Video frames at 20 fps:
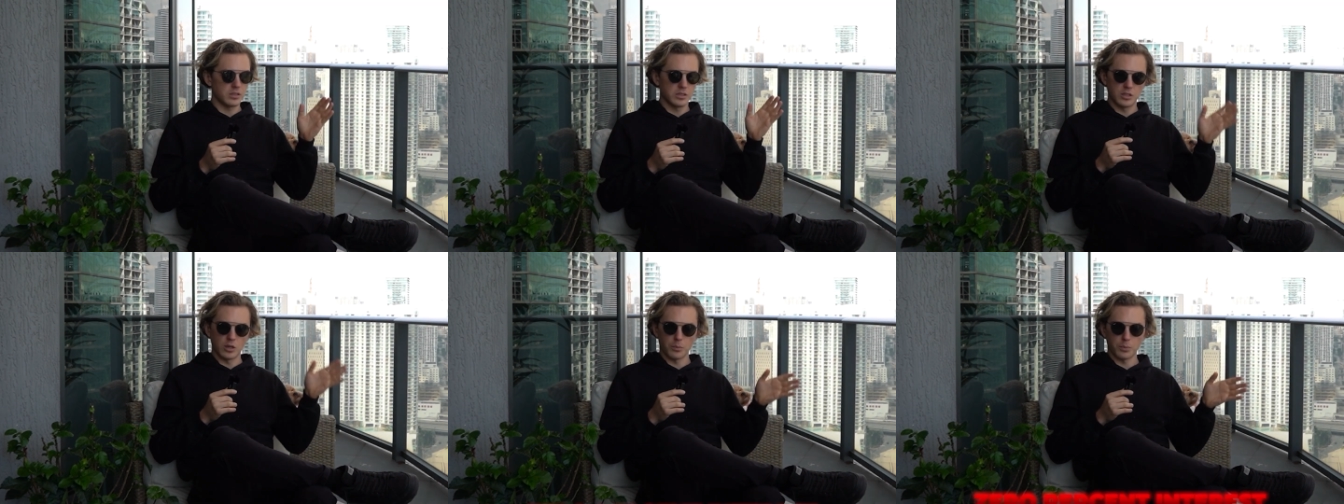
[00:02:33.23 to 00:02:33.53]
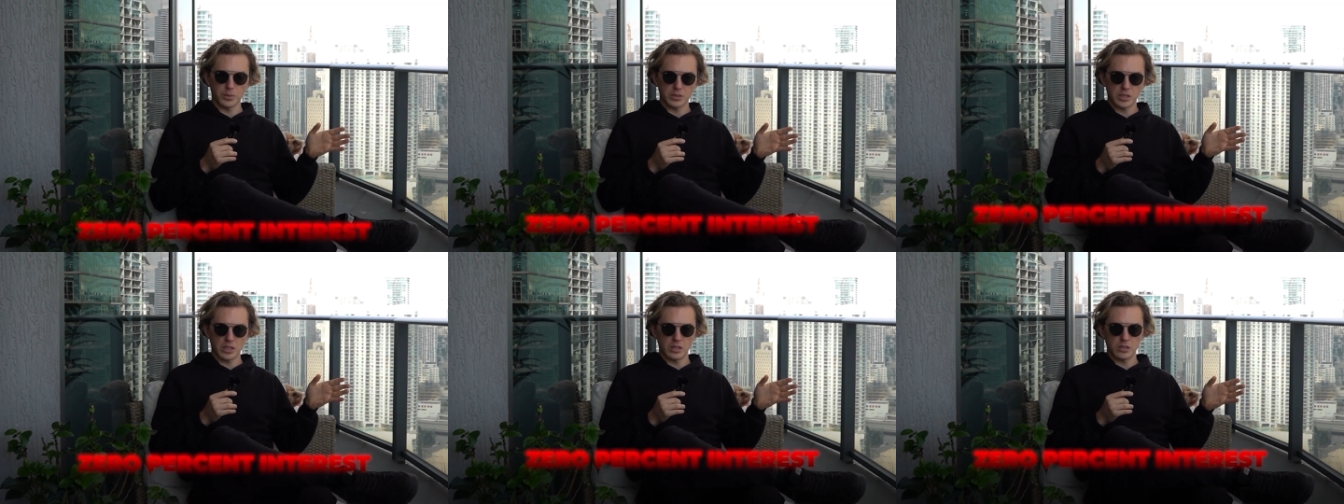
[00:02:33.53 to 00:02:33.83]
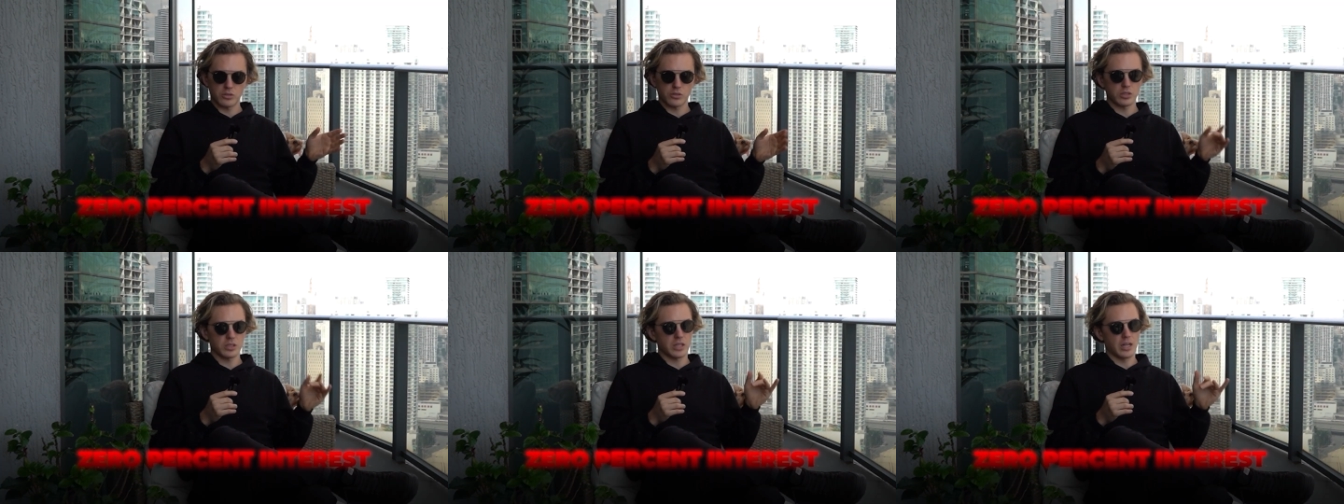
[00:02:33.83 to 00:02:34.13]
0%
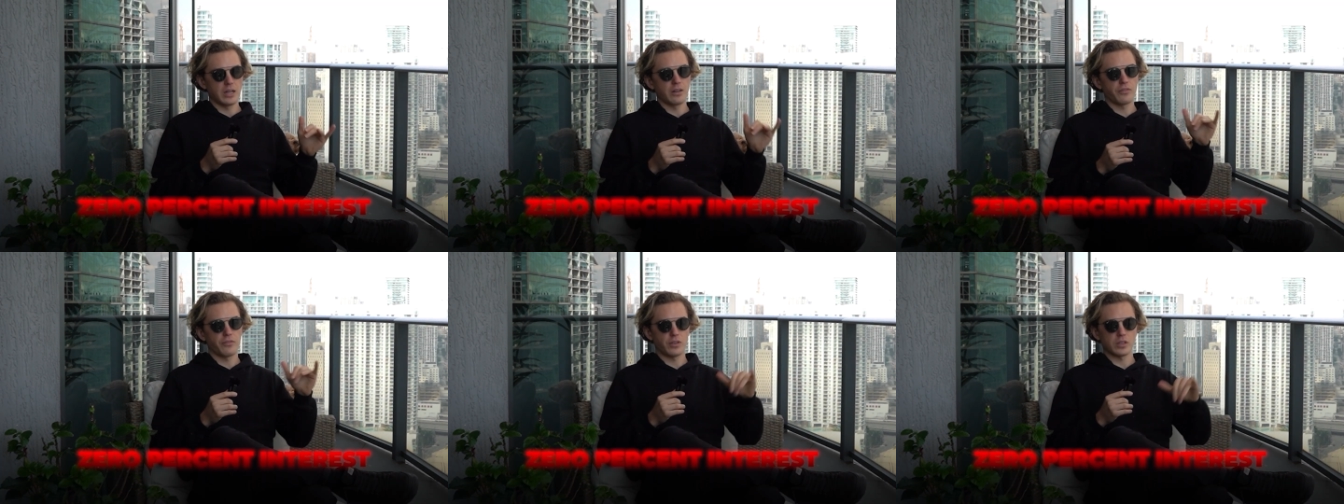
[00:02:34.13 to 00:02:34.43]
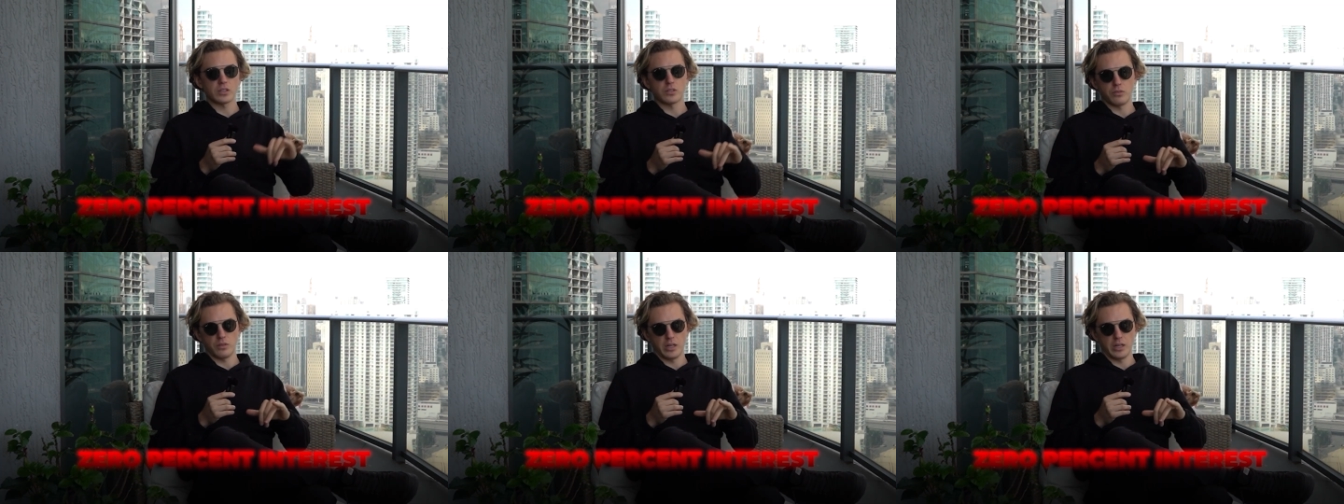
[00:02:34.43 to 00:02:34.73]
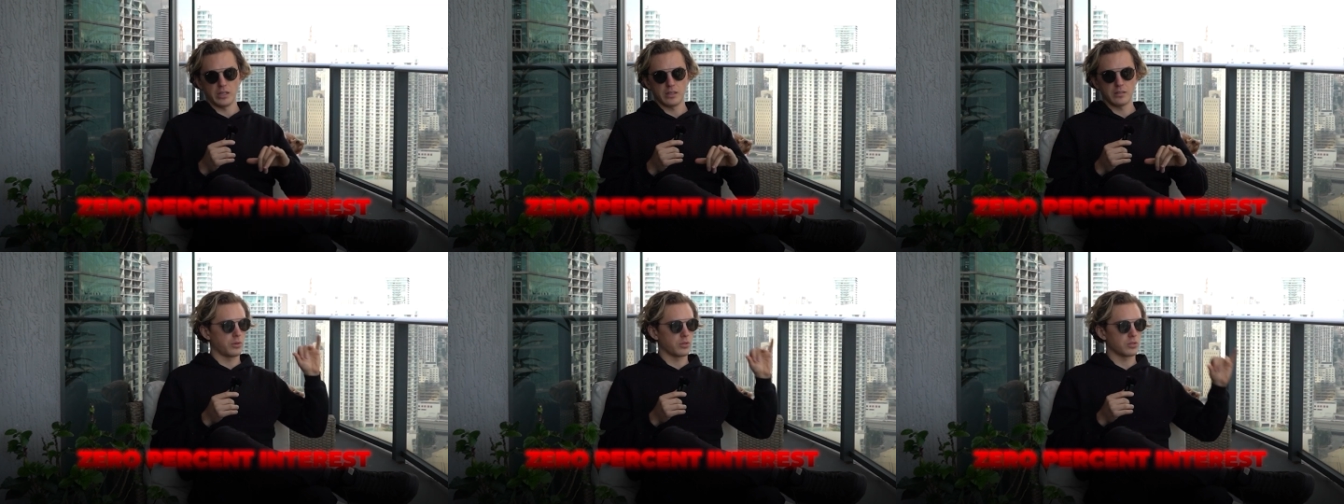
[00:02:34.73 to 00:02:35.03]
interest and fixed
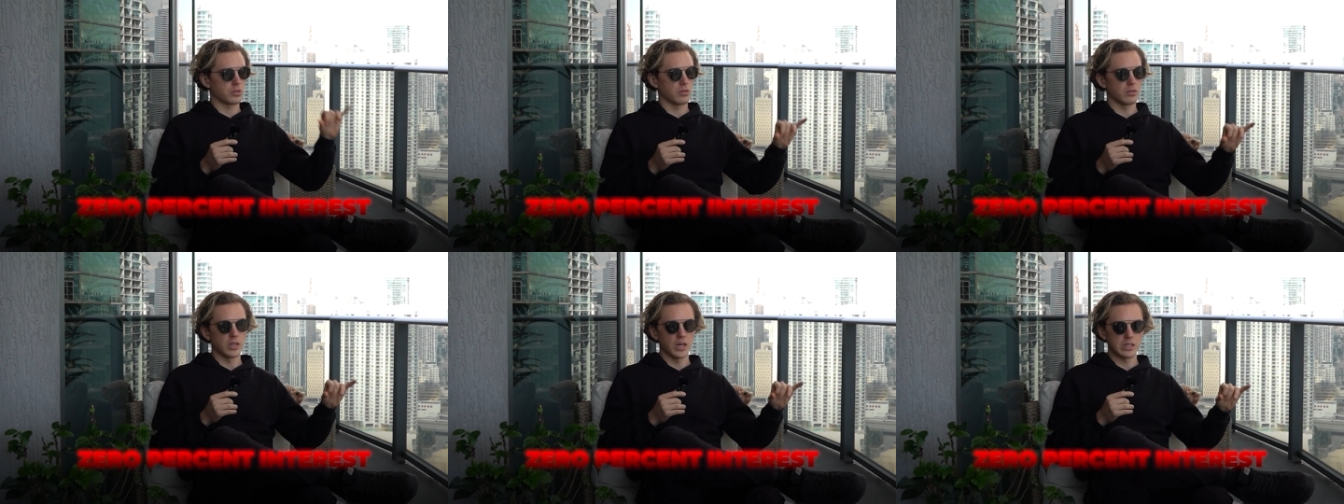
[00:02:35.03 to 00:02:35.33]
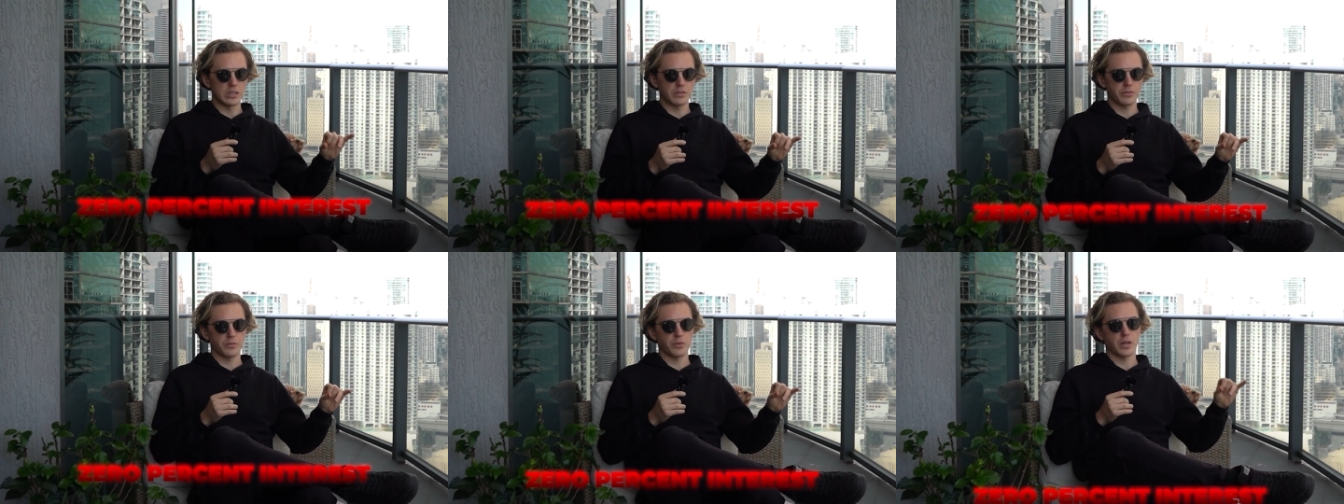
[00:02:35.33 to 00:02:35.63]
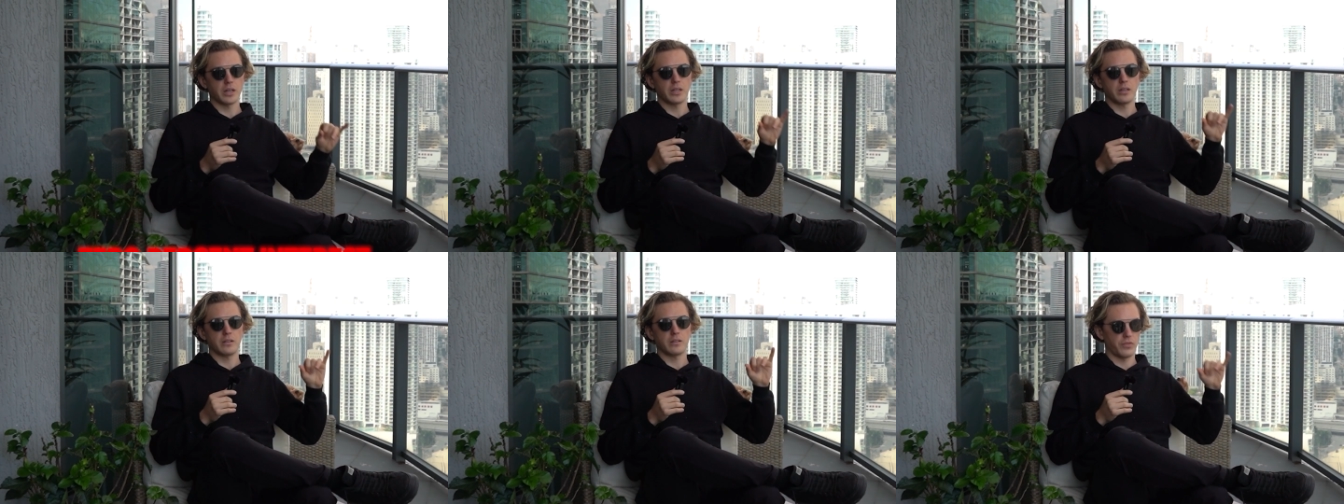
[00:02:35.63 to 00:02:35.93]
rate, personal lines of
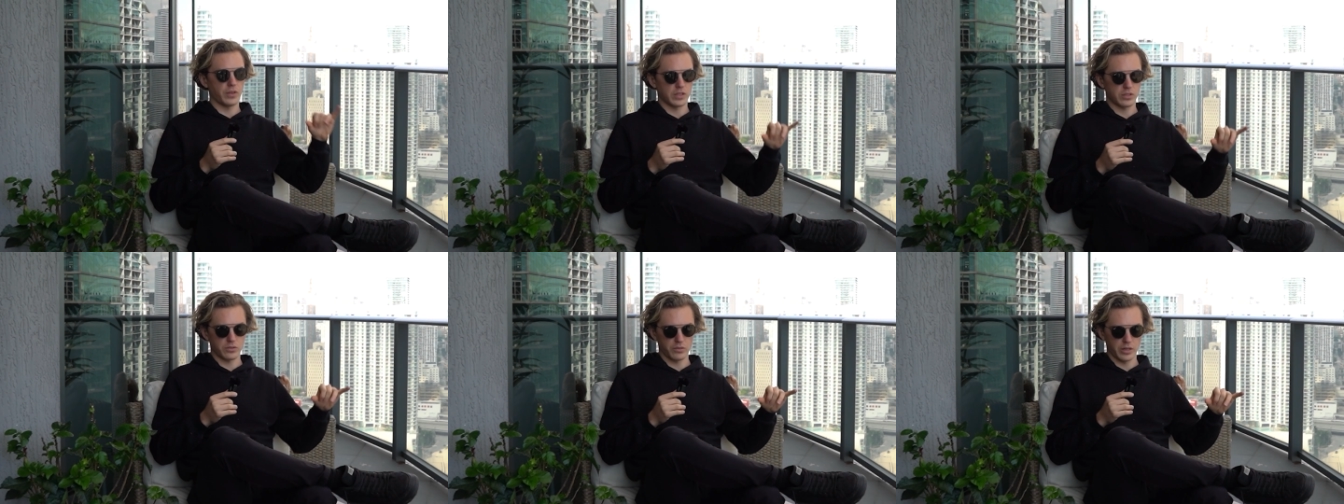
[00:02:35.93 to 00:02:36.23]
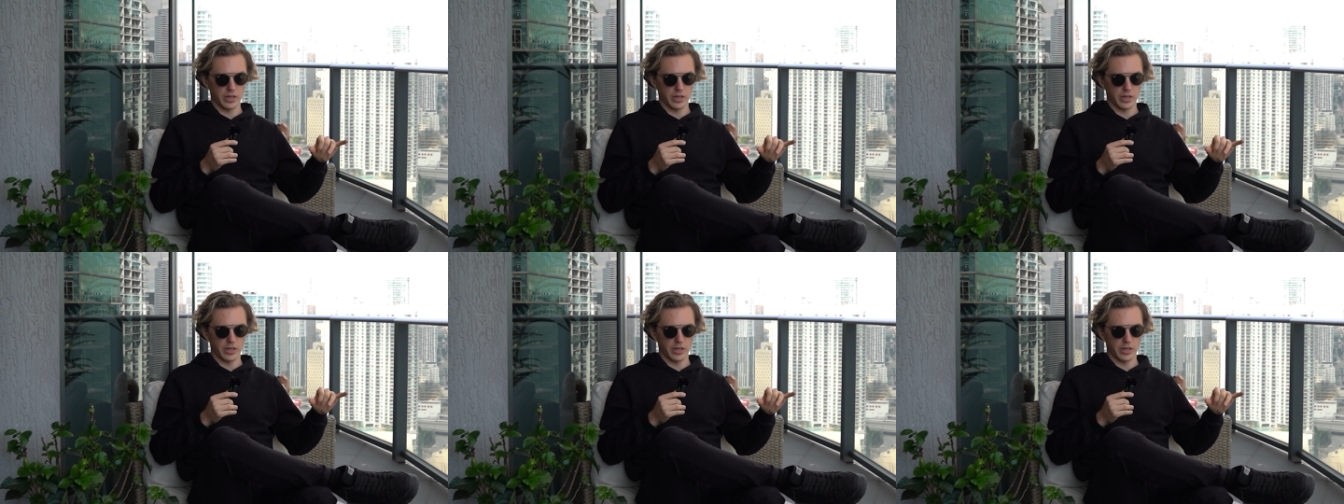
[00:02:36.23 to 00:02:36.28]
credit, fixed